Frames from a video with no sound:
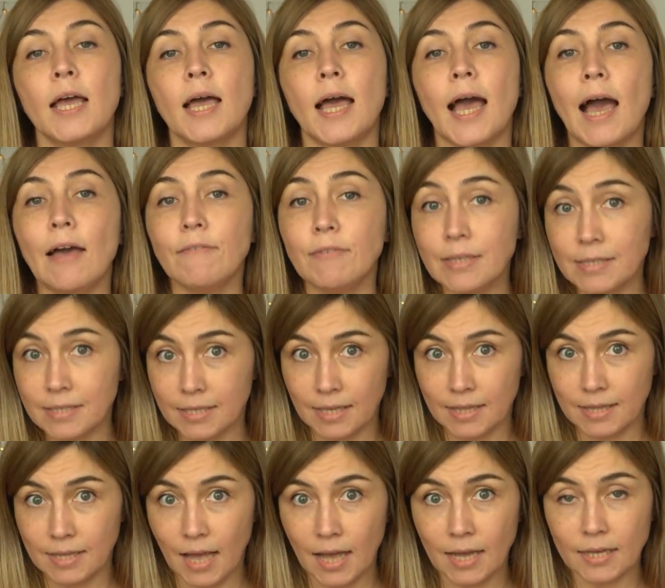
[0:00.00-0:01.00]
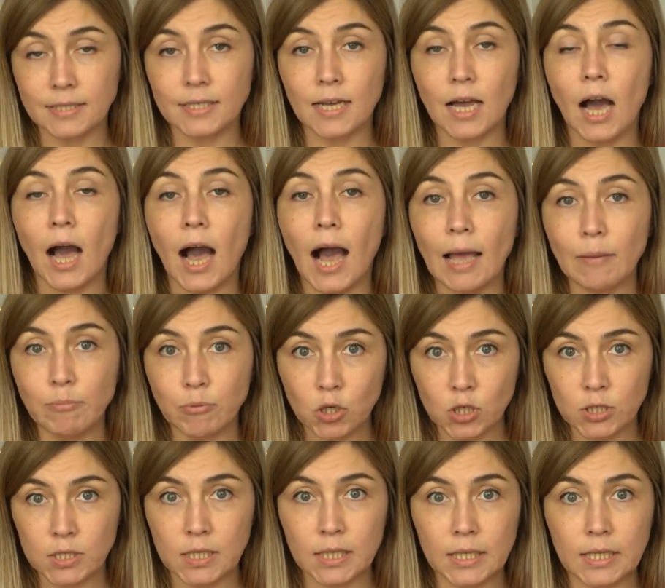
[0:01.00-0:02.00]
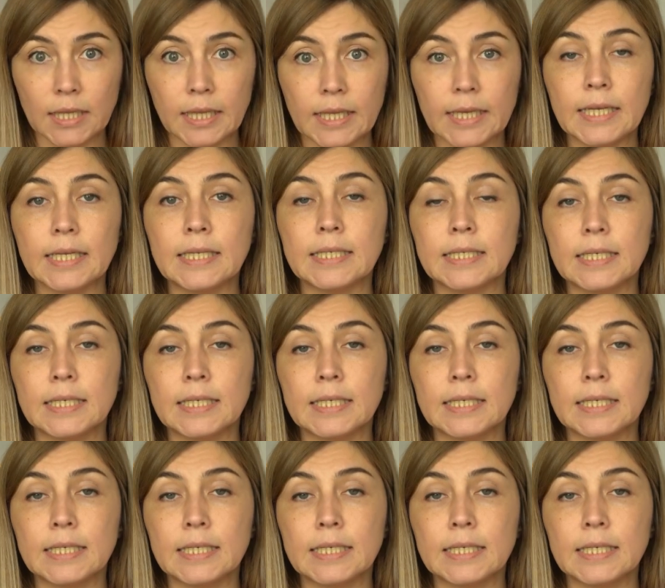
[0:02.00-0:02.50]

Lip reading: Having said that, I personally